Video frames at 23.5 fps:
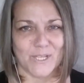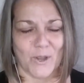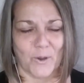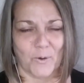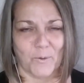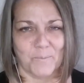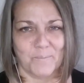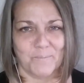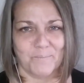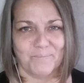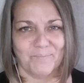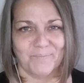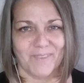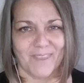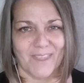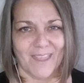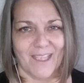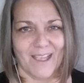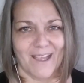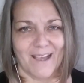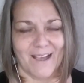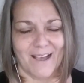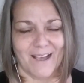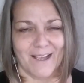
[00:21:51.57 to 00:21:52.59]
So
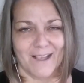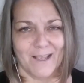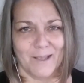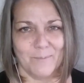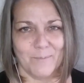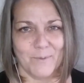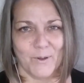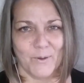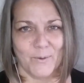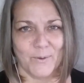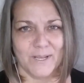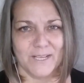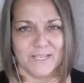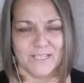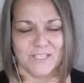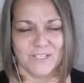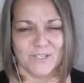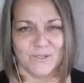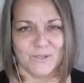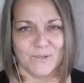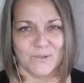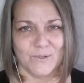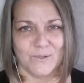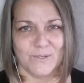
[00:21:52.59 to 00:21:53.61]
I'm going
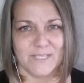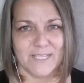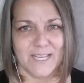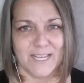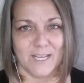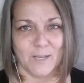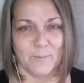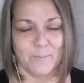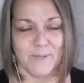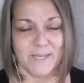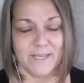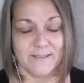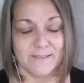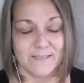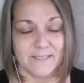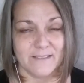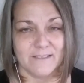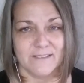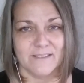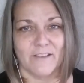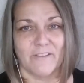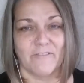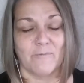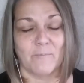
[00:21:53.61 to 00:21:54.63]
to take
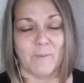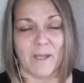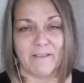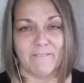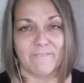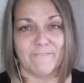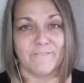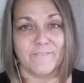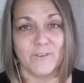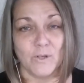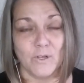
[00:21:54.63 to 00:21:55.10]
pieces of my